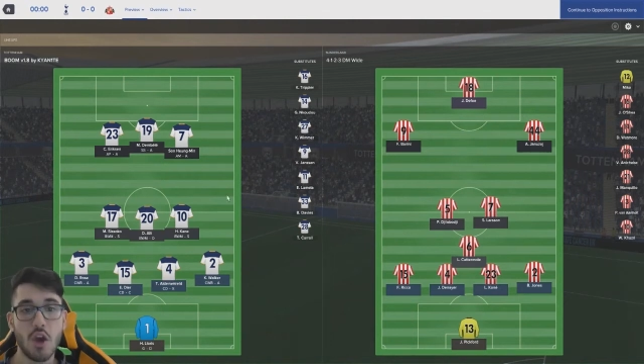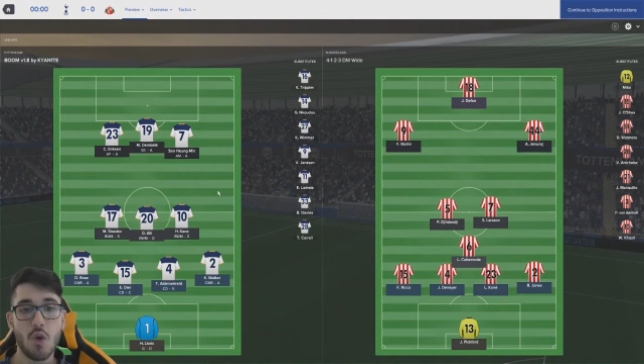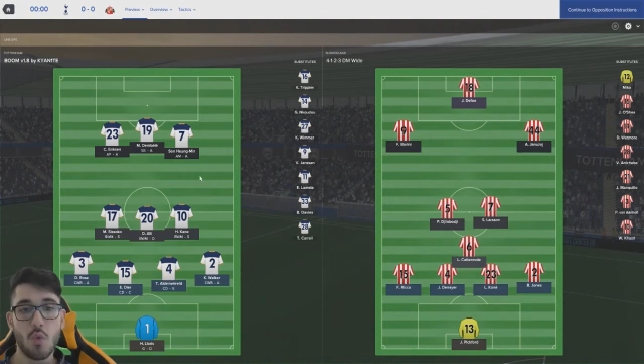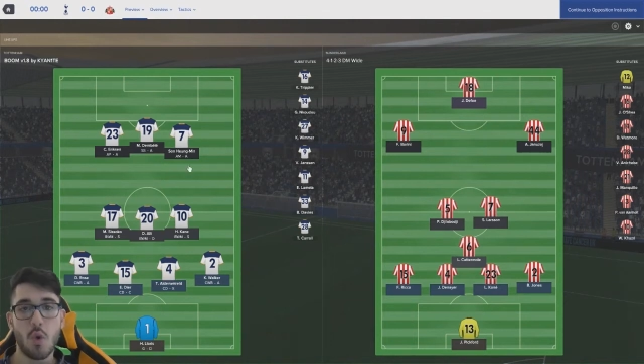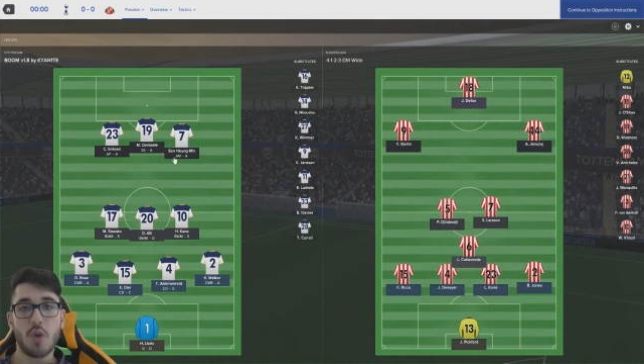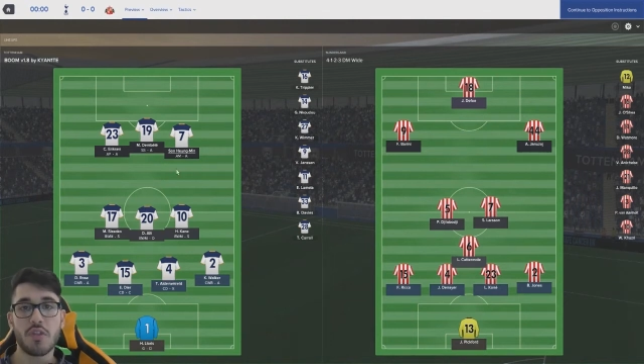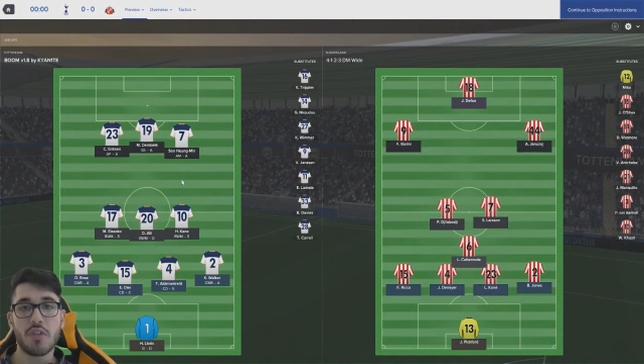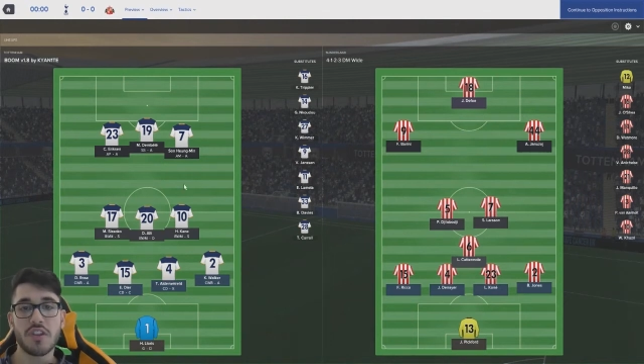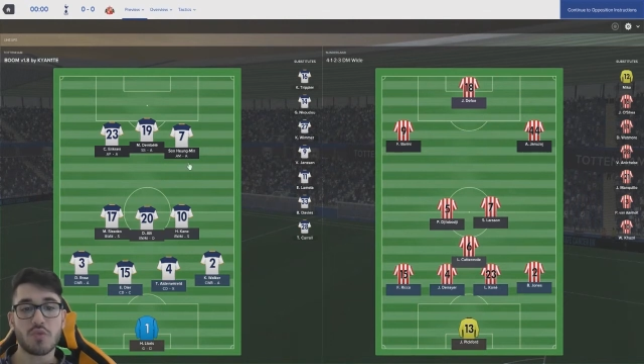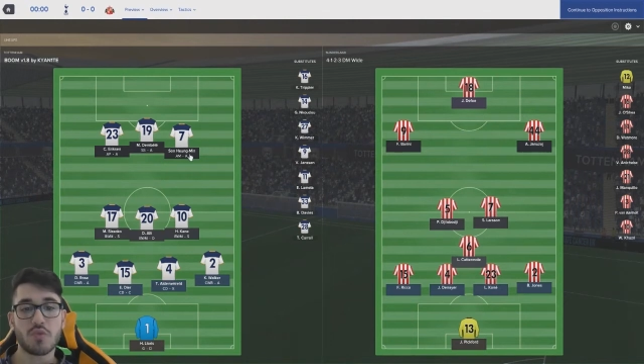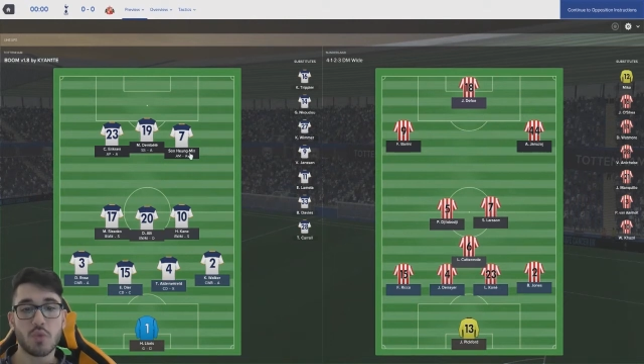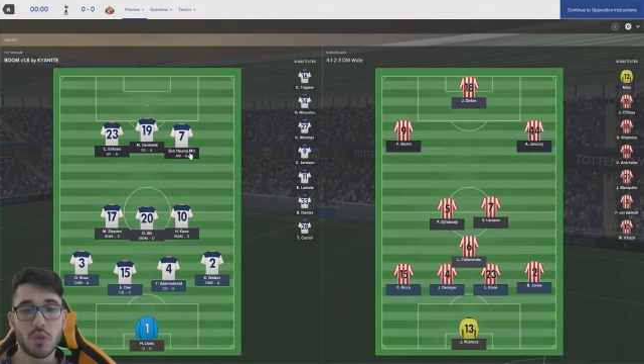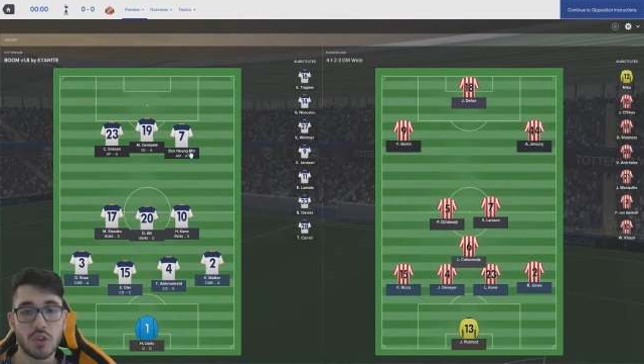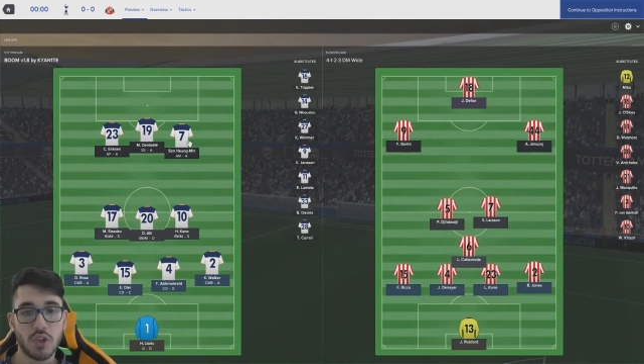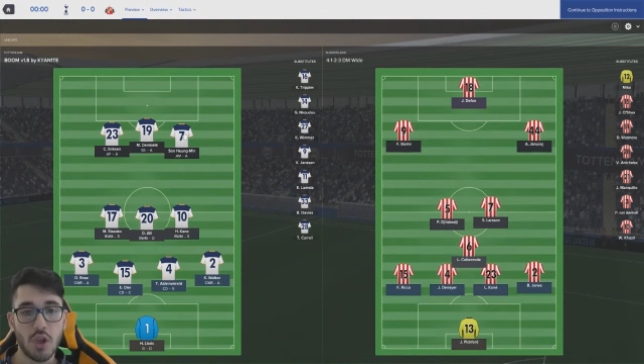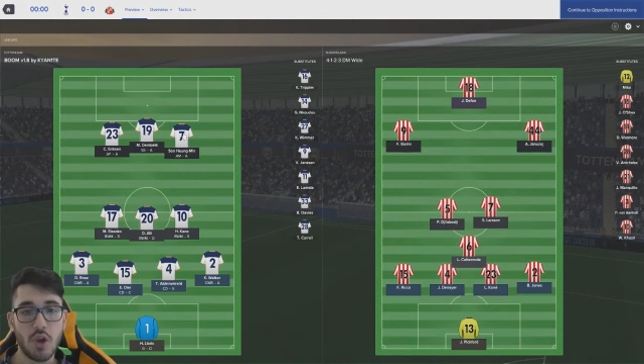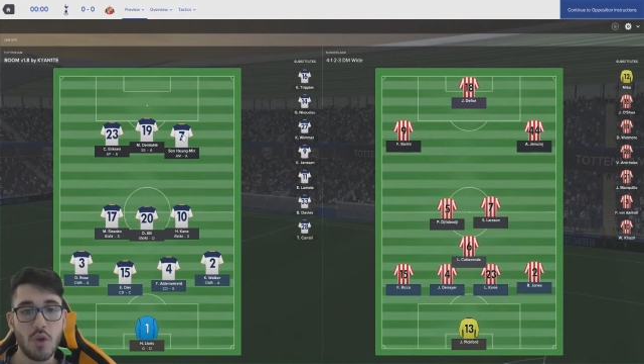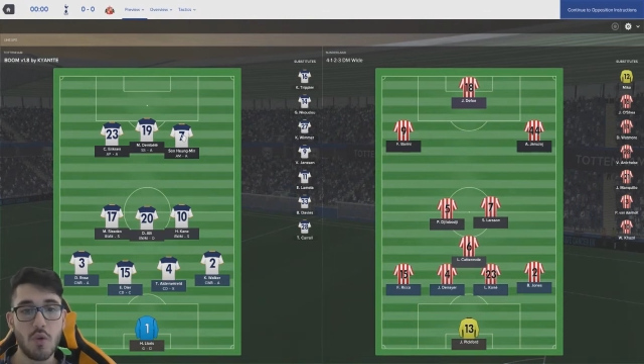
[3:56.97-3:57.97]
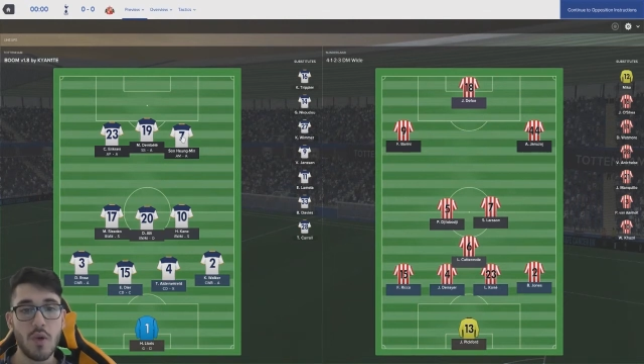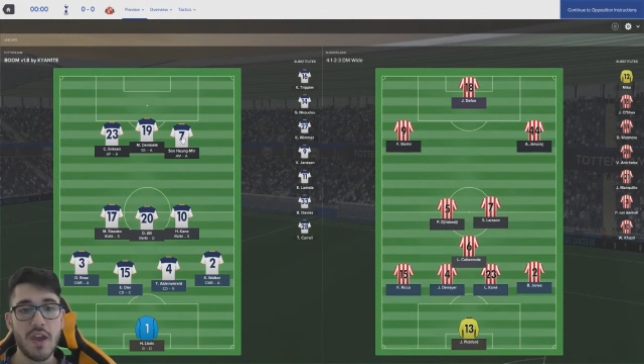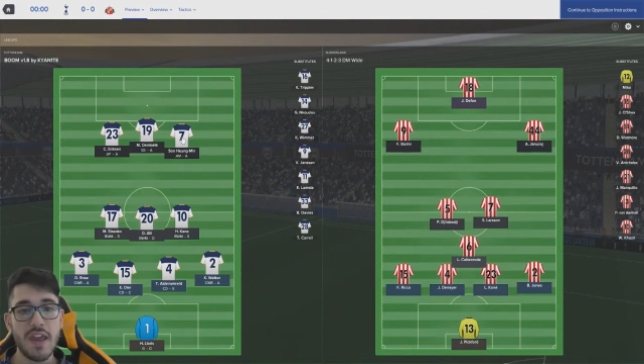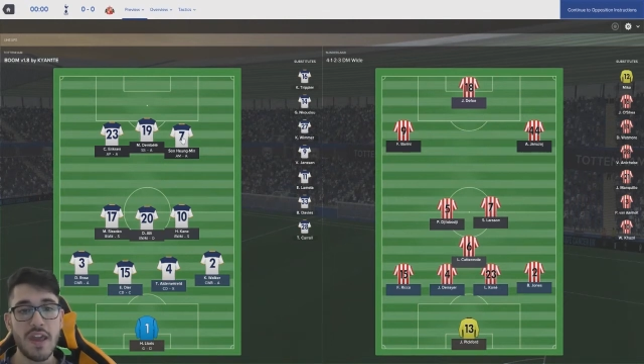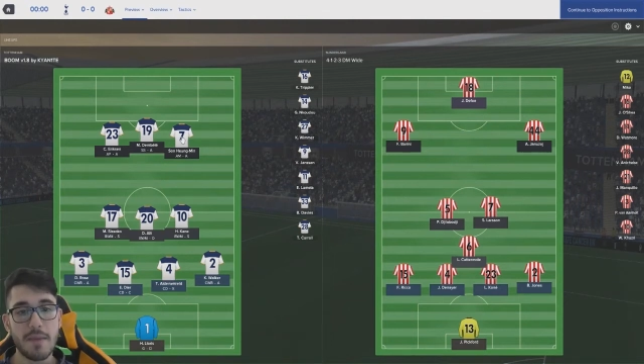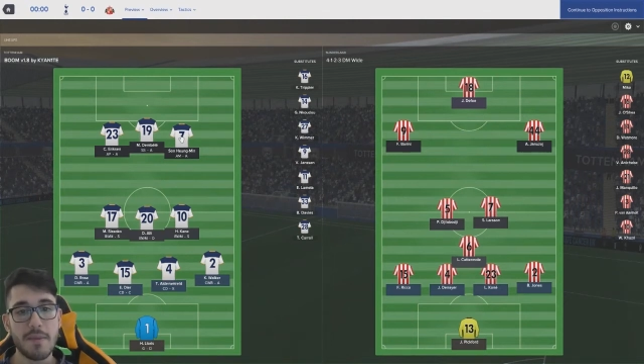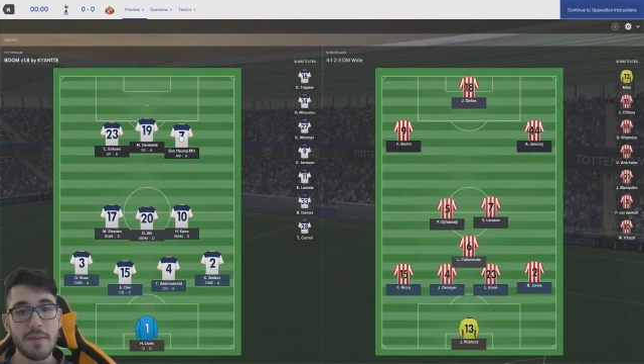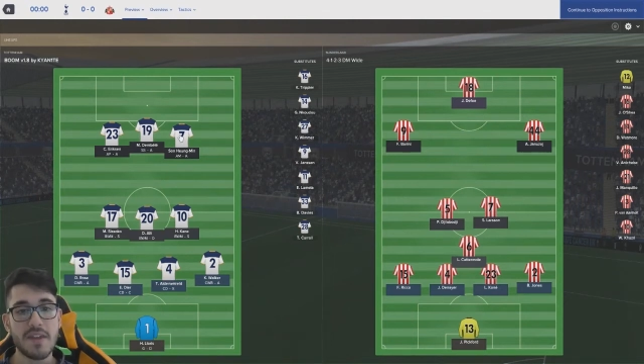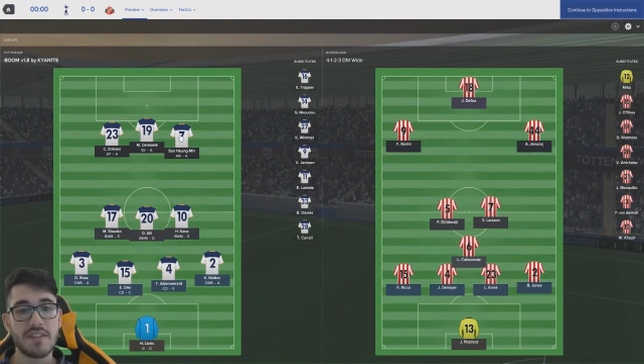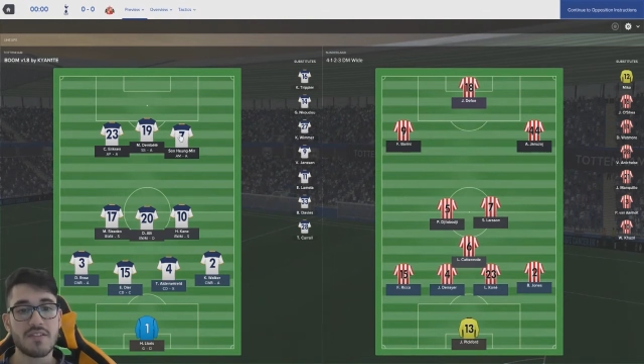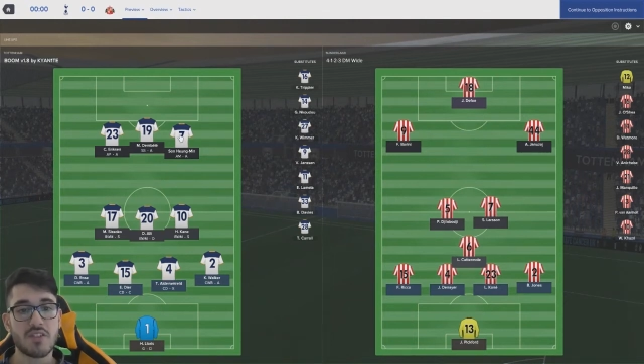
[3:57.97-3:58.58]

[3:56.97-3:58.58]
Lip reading: What this will do, it means